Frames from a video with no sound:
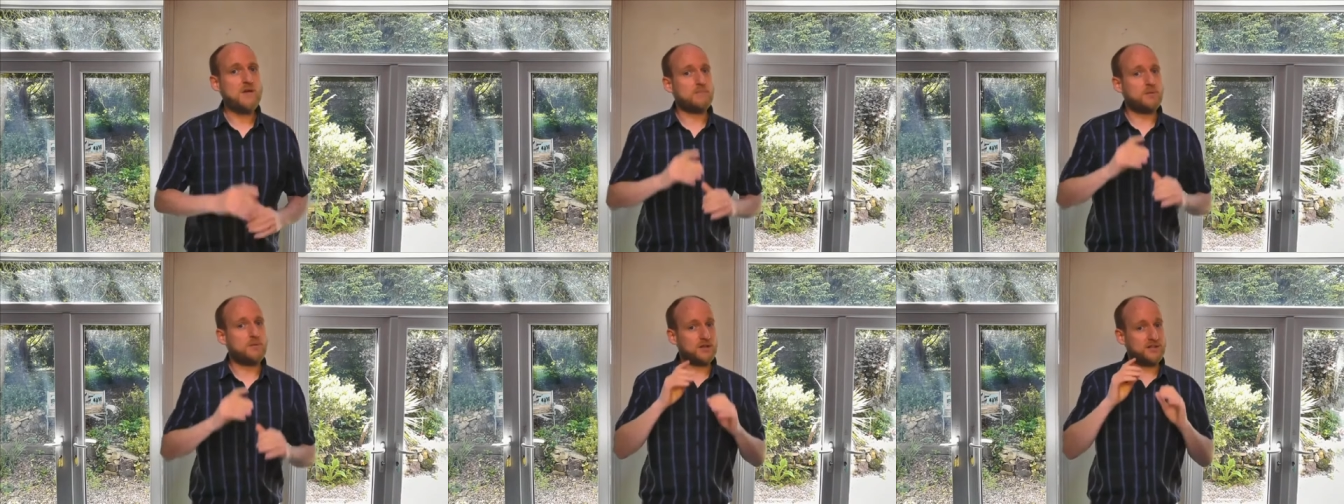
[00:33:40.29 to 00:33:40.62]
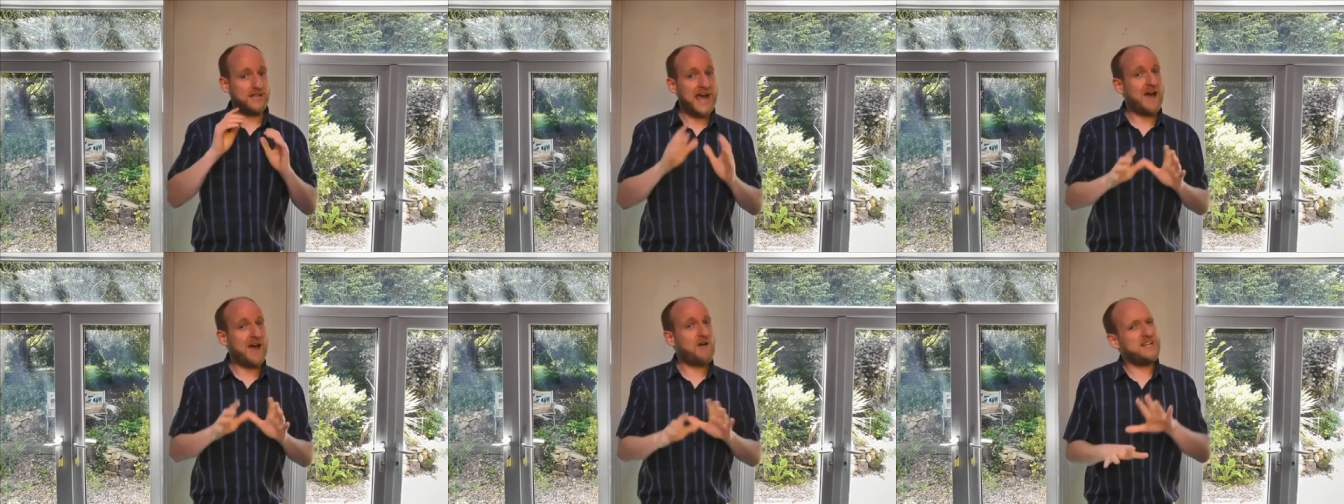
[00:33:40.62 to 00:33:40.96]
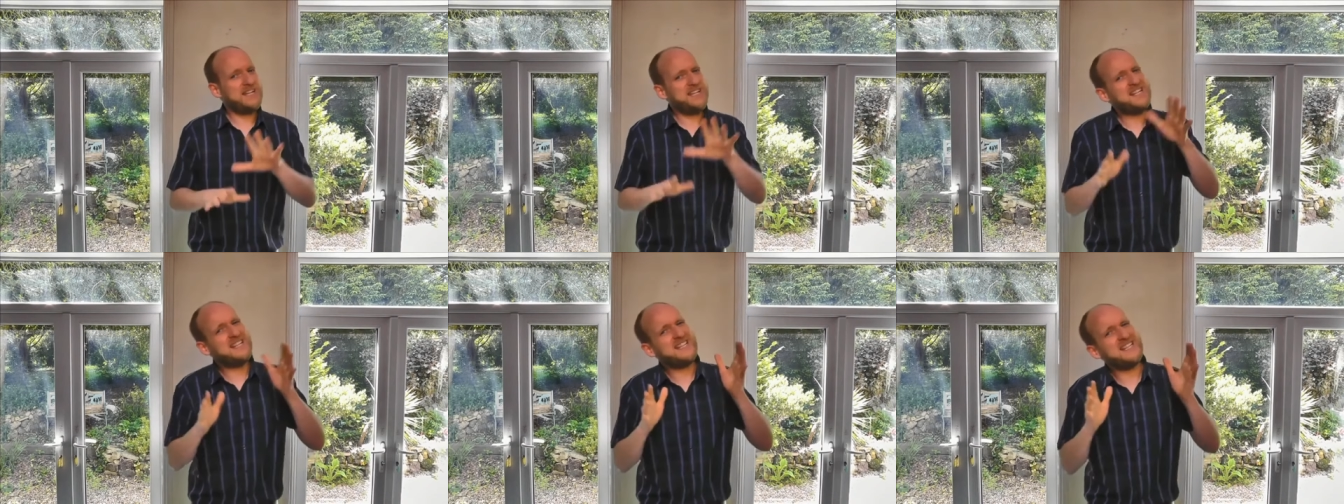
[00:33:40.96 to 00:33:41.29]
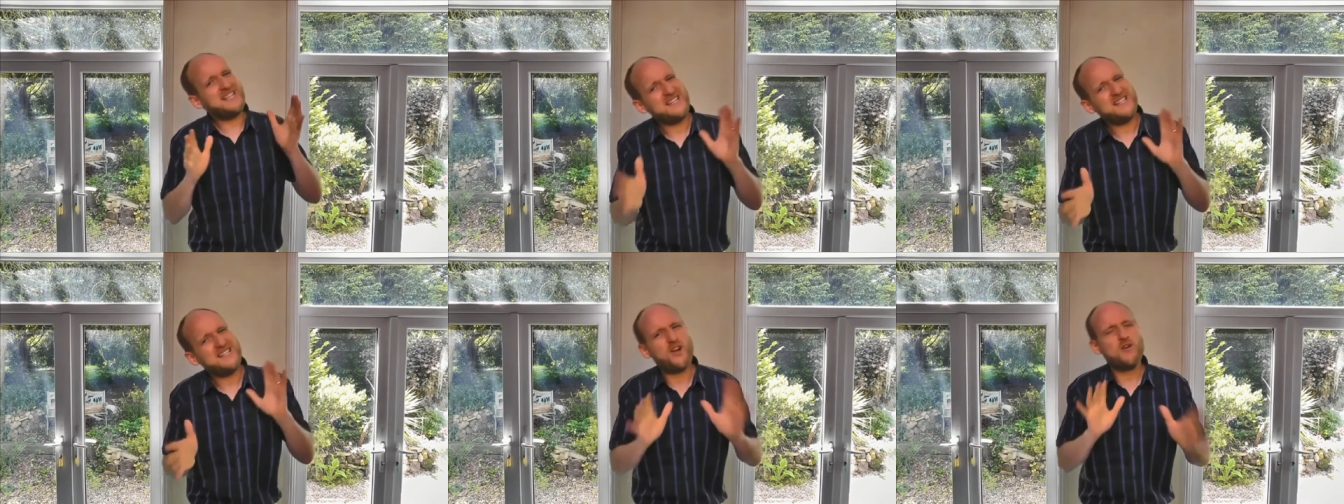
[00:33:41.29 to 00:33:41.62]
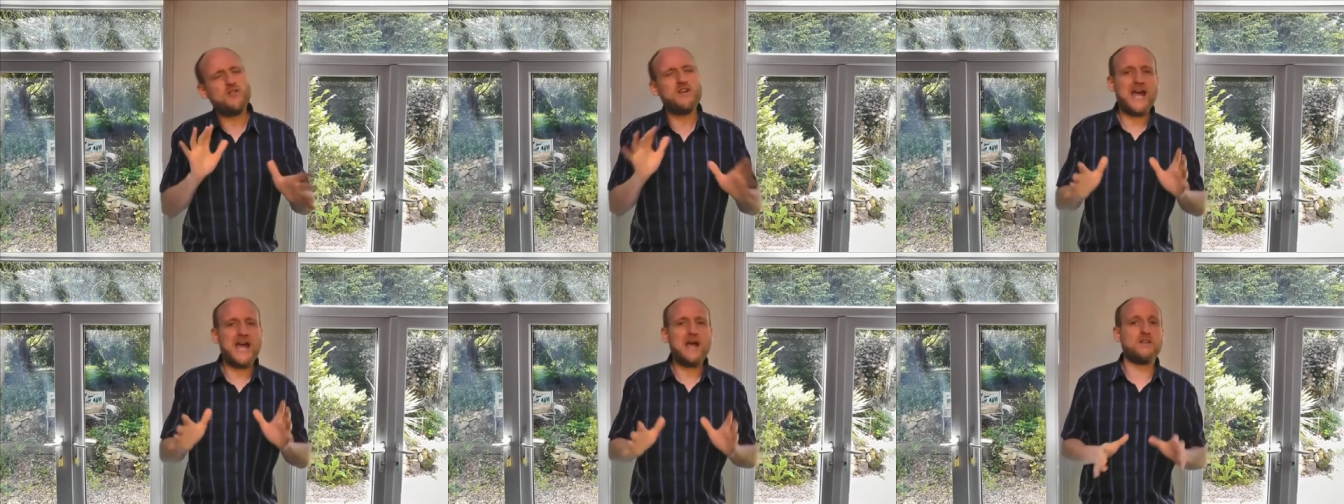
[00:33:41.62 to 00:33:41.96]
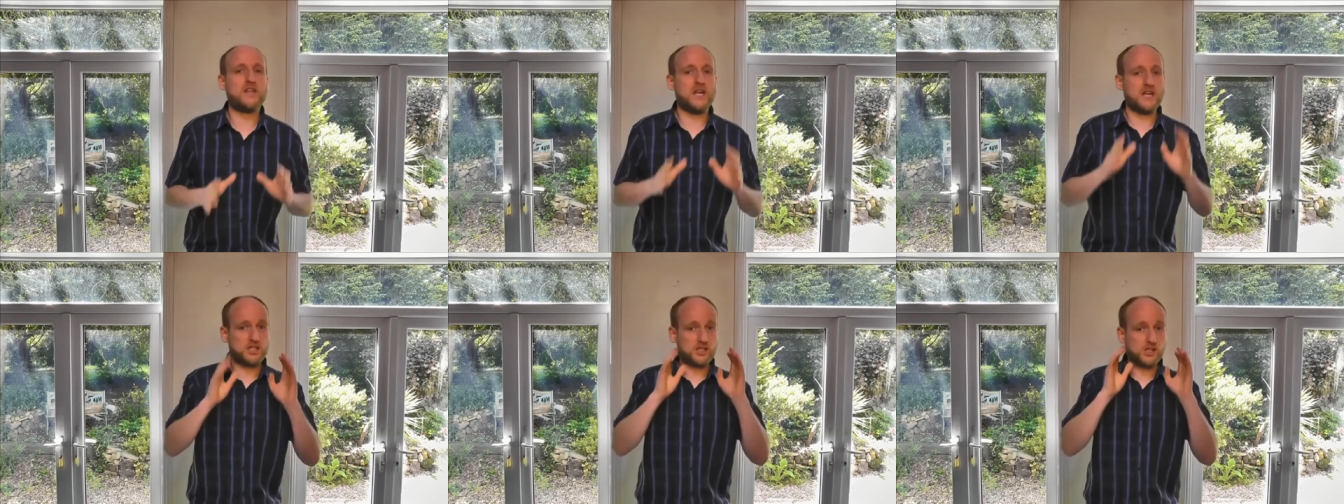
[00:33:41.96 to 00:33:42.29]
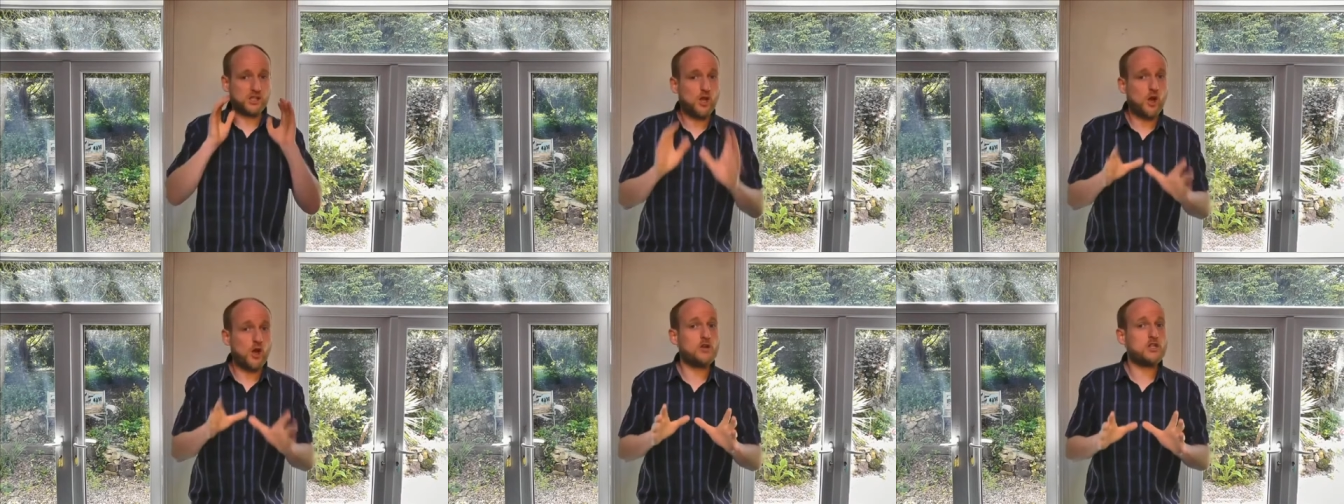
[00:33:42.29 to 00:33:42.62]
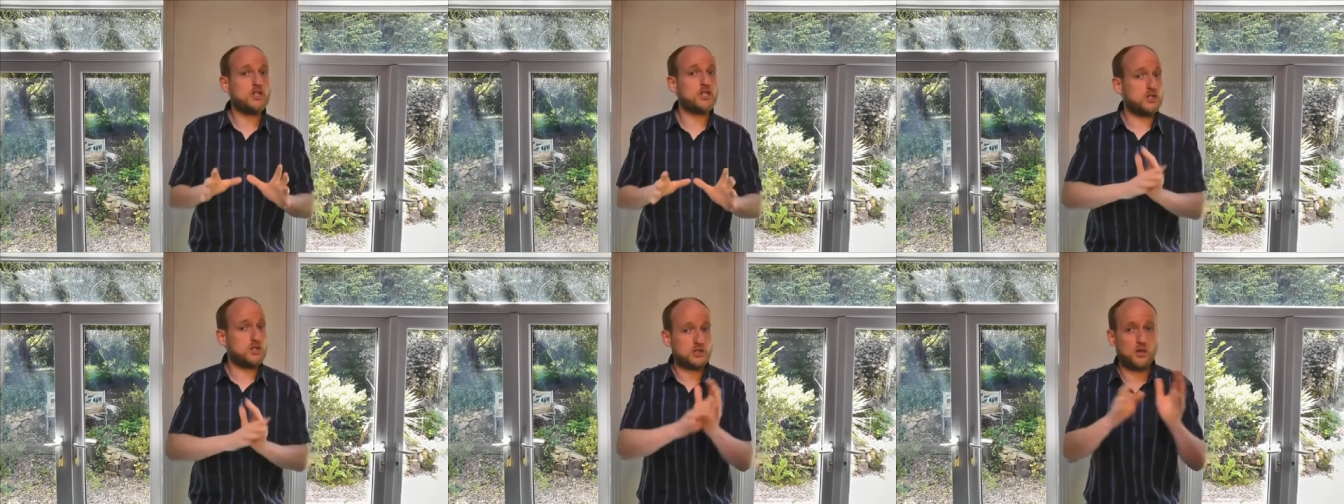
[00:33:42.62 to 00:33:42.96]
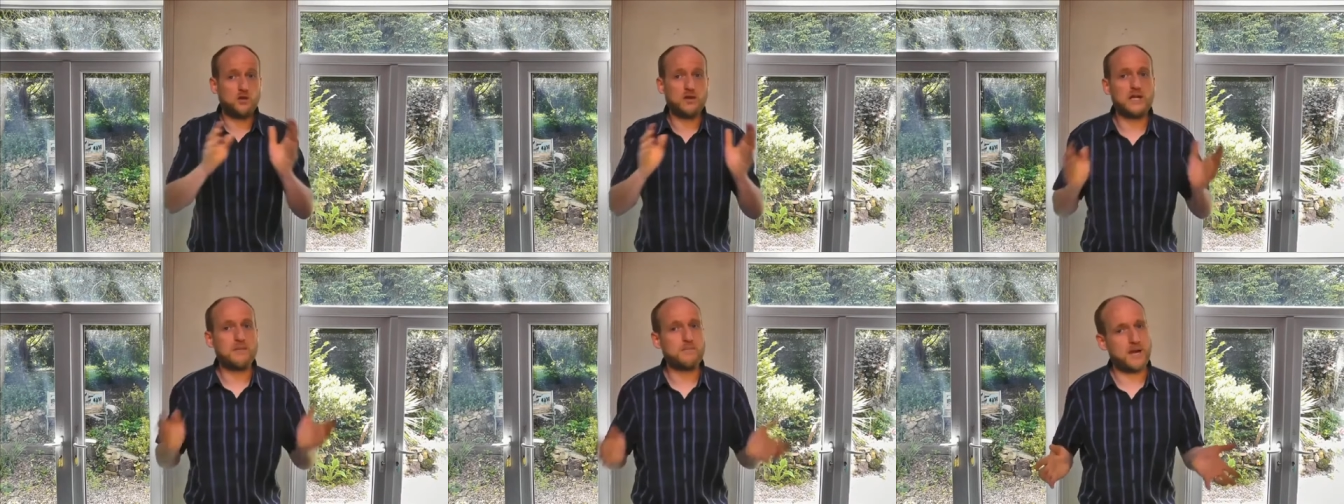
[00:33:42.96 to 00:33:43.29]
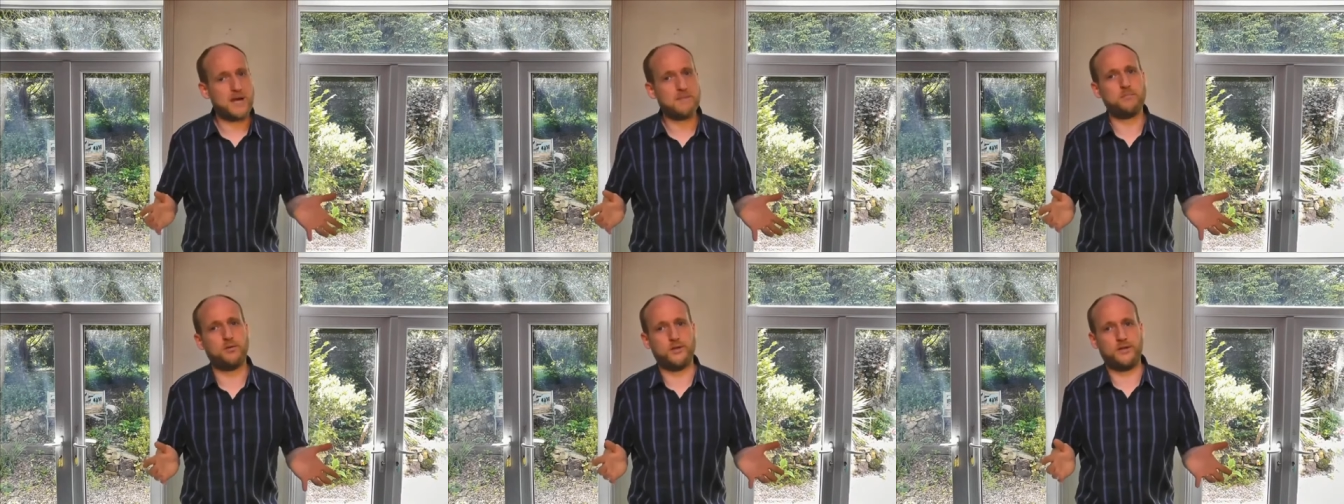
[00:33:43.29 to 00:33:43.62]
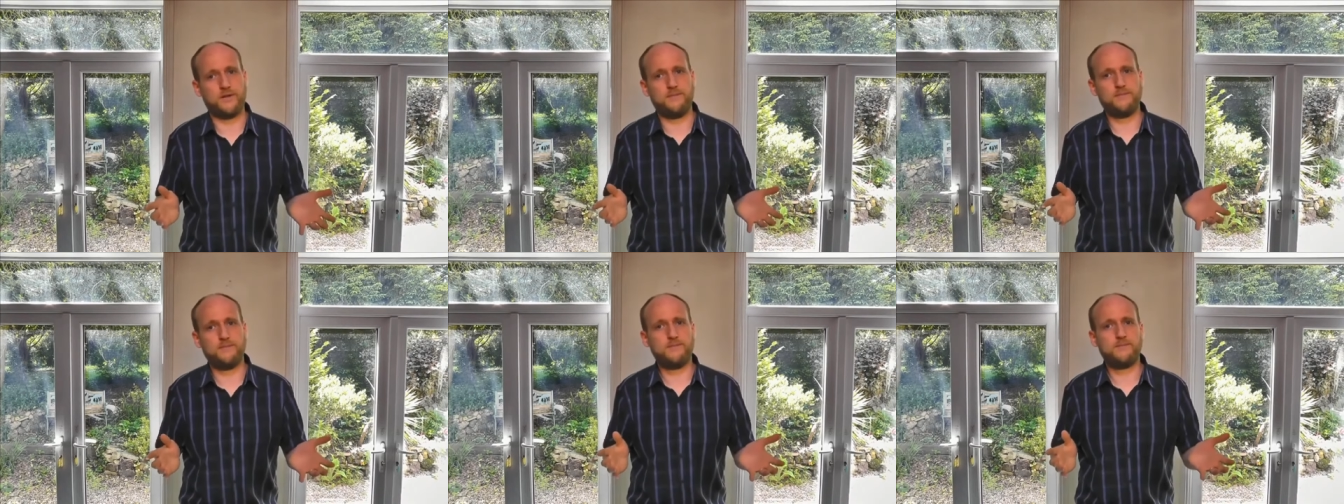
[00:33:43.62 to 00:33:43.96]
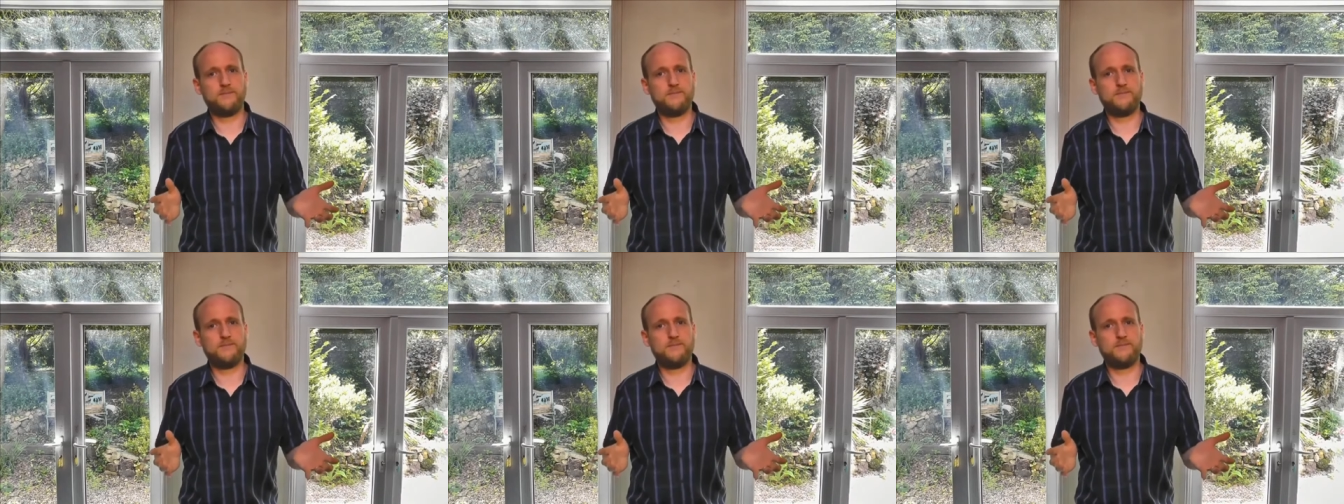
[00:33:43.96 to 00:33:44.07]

but now he's okay with it as long as you just don't eat black pudding.